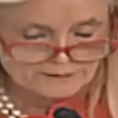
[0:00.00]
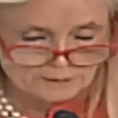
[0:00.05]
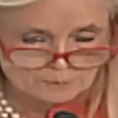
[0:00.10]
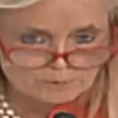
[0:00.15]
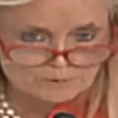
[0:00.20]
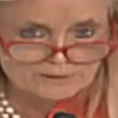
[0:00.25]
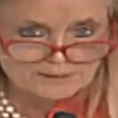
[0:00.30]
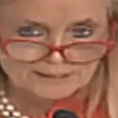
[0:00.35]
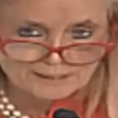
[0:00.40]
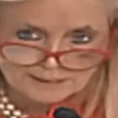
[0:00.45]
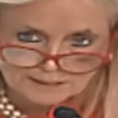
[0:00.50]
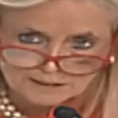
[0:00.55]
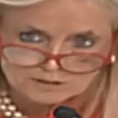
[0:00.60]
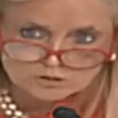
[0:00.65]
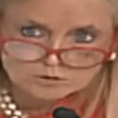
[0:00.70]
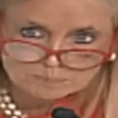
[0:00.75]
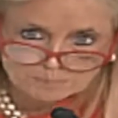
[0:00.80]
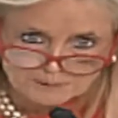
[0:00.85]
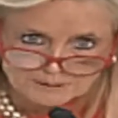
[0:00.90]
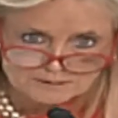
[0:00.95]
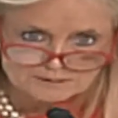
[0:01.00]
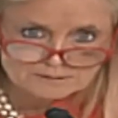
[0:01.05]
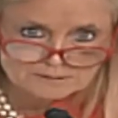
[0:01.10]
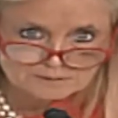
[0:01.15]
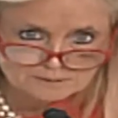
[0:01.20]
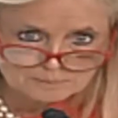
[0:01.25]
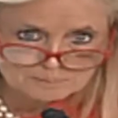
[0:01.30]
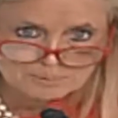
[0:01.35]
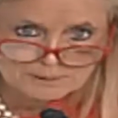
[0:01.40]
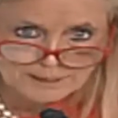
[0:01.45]
that with each
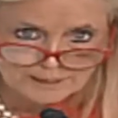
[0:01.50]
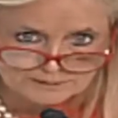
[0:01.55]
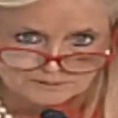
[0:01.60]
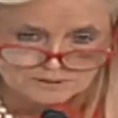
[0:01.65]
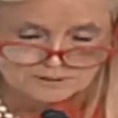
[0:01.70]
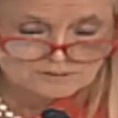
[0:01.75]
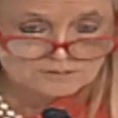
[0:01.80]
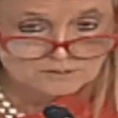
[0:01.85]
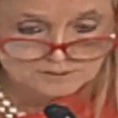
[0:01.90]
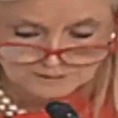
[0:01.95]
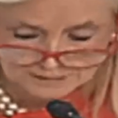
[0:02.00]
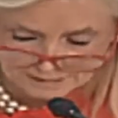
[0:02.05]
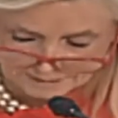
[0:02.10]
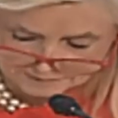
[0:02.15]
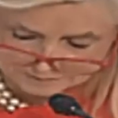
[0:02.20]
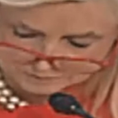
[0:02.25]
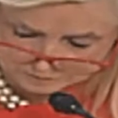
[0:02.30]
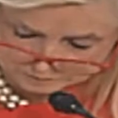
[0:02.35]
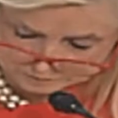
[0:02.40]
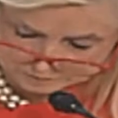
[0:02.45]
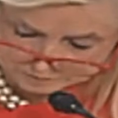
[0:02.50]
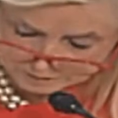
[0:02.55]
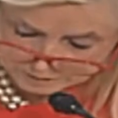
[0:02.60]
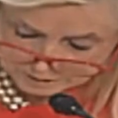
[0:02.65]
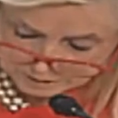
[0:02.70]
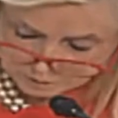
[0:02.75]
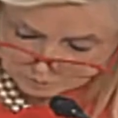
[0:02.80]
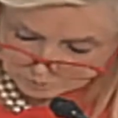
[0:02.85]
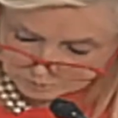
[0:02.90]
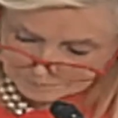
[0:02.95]
passing scandal,
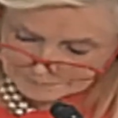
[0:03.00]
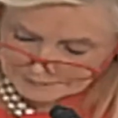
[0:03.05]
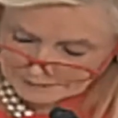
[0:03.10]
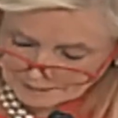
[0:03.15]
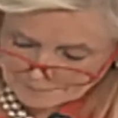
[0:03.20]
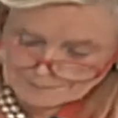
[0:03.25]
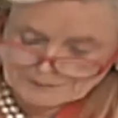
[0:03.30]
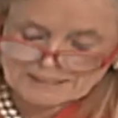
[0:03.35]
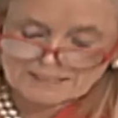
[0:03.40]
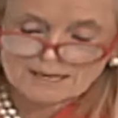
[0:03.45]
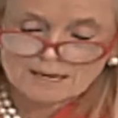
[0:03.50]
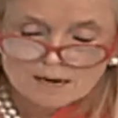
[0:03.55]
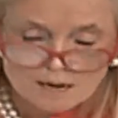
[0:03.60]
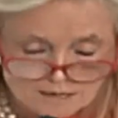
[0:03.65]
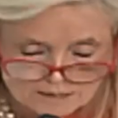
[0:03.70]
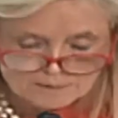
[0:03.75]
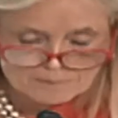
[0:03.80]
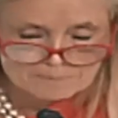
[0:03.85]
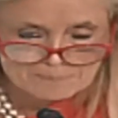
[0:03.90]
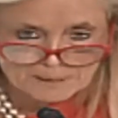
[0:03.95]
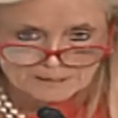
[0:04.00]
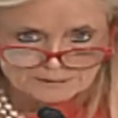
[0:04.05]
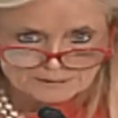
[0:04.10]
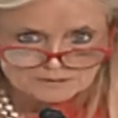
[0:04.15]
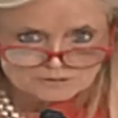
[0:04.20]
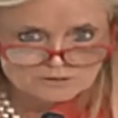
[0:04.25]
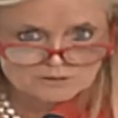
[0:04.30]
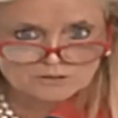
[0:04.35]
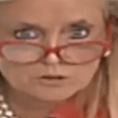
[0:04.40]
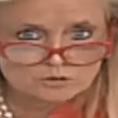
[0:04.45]
we're becoming numb
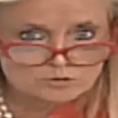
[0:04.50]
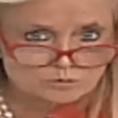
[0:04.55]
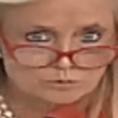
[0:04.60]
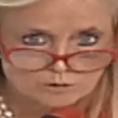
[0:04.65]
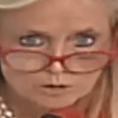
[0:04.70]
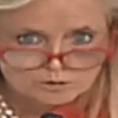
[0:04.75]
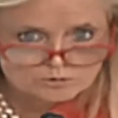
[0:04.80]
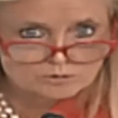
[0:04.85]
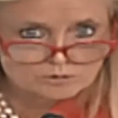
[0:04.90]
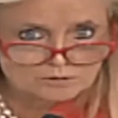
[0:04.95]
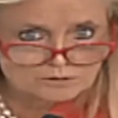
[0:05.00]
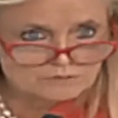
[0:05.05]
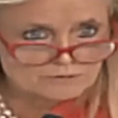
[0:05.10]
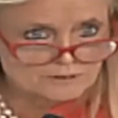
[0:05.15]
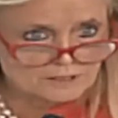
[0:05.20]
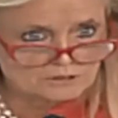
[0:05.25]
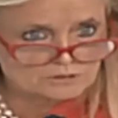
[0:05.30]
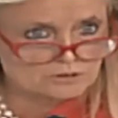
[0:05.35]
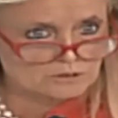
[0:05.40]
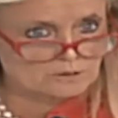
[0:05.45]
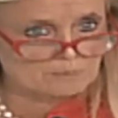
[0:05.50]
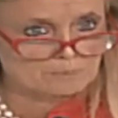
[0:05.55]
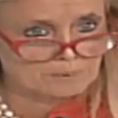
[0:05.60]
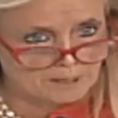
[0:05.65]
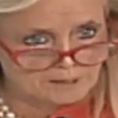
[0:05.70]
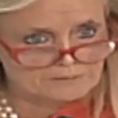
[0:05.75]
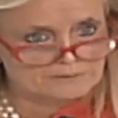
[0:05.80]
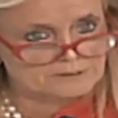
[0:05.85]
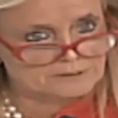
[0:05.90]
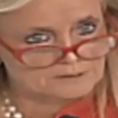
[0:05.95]
to this gross invasion of
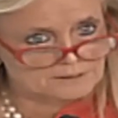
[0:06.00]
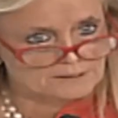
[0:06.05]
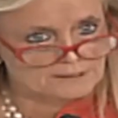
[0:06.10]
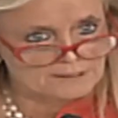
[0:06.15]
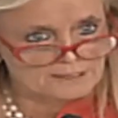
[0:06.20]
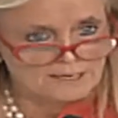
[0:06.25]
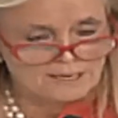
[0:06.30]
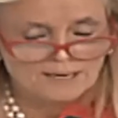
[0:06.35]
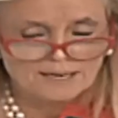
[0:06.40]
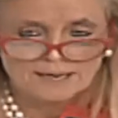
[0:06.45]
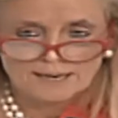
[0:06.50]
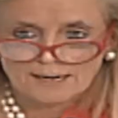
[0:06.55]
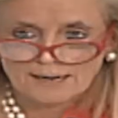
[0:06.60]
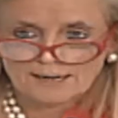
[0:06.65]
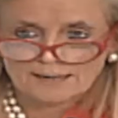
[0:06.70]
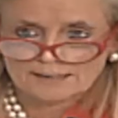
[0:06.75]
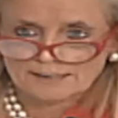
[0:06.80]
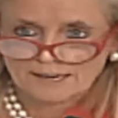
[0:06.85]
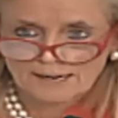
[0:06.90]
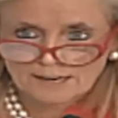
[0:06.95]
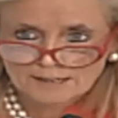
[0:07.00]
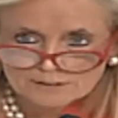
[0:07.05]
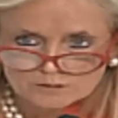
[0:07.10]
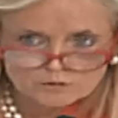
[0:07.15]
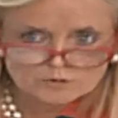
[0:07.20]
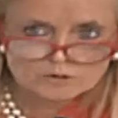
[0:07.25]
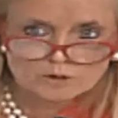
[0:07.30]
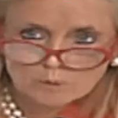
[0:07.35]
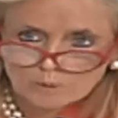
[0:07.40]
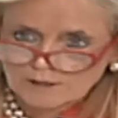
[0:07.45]
privacy. And
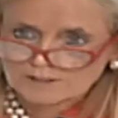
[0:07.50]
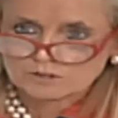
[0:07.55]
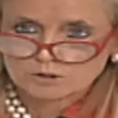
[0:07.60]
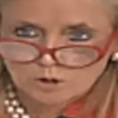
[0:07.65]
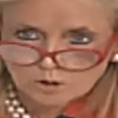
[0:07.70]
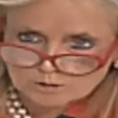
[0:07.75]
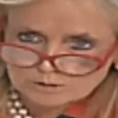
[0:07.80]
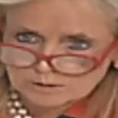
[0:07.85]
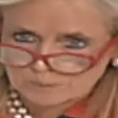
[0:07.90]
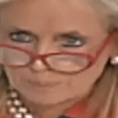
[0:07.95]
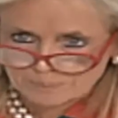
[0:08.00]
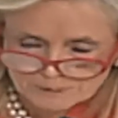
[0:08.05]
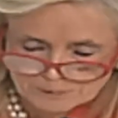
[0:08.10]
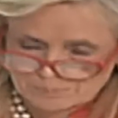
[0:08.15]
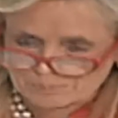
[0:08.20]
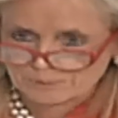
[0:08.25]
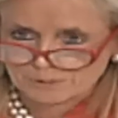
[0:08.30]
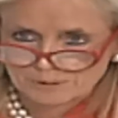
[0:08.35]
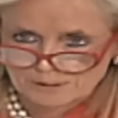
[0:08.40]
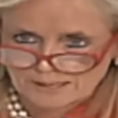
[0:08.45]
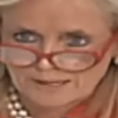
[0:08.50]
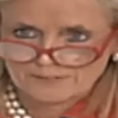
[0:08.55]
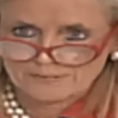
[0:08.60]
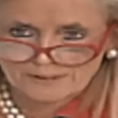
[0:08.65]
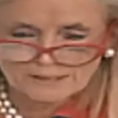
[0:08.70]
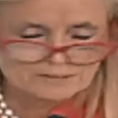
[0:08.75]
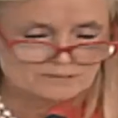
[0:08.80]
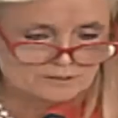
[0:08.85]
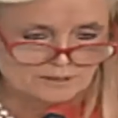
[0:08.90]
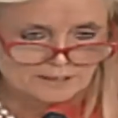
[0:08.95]
I talk to people and
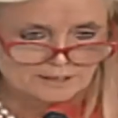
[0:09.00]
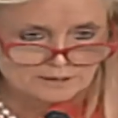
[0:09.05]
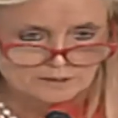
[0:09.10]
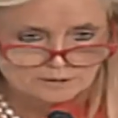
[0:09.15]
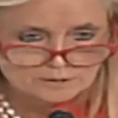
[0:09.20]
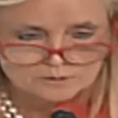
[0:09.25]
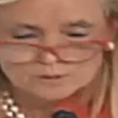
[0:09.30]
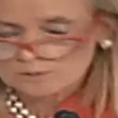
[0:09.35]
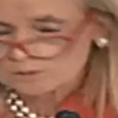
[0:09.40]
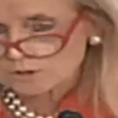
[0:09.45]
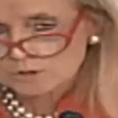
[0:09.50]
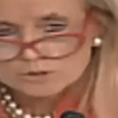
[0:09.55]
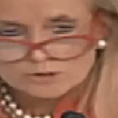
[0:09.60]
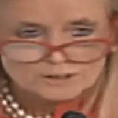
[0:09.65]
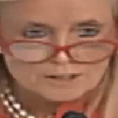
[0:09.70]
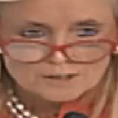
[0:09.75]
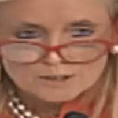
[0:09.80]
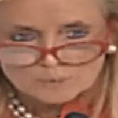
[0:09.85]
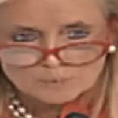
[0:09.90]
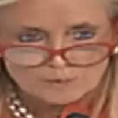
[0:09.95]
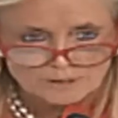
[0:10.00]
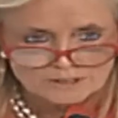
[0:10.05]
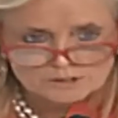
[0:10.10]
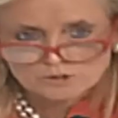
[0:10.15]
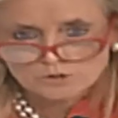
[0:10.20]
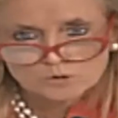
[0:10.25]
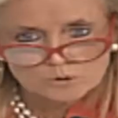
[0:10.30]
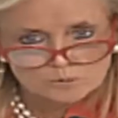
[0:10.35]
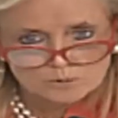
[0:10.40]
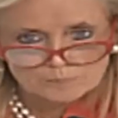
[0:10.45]
they say, there's nothing we can
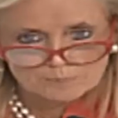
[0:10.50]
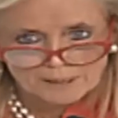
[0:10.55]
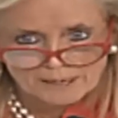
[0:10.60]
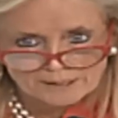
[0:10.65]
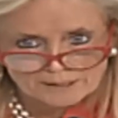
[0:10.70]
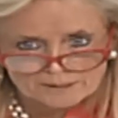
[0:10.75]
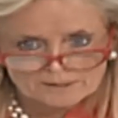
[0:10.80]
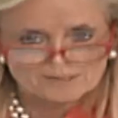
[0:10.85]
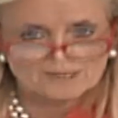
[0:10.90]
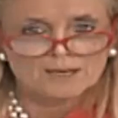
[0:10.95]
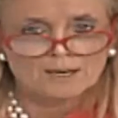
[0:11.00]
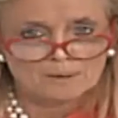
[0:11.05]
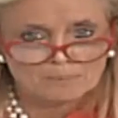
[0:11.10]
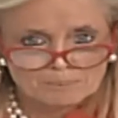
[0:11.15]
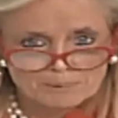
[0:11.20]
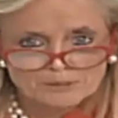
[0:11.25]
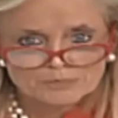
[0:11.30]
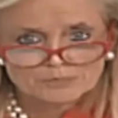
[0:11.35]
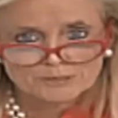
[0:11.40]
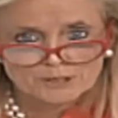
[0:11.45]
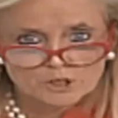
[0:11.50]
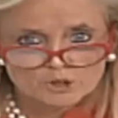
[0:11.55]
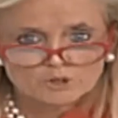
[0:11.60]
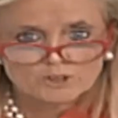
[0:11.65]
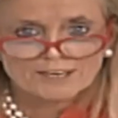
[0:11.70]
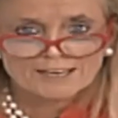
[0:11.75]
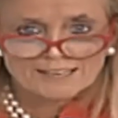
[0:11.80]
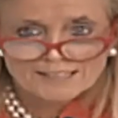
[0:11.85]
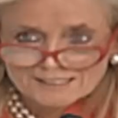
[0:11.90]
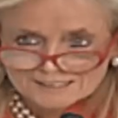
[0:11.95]
do about it. But there
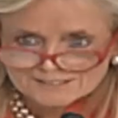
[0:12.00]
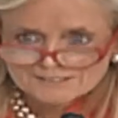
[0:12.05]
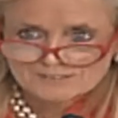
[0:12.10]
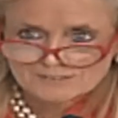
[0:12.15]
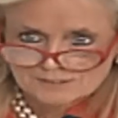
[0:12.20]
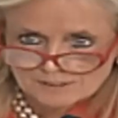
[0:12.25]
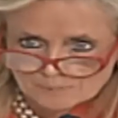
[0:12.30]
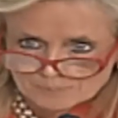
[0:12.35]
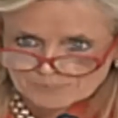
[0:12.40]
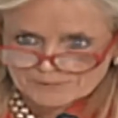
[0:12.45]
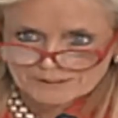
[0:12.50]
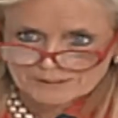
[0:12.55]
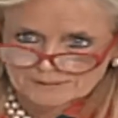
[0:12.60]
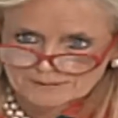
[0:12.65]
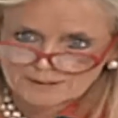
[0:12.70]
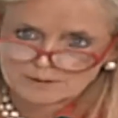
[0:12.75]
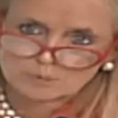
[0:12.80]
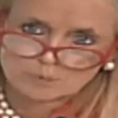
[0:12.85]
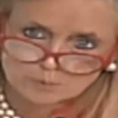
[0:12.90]
is something that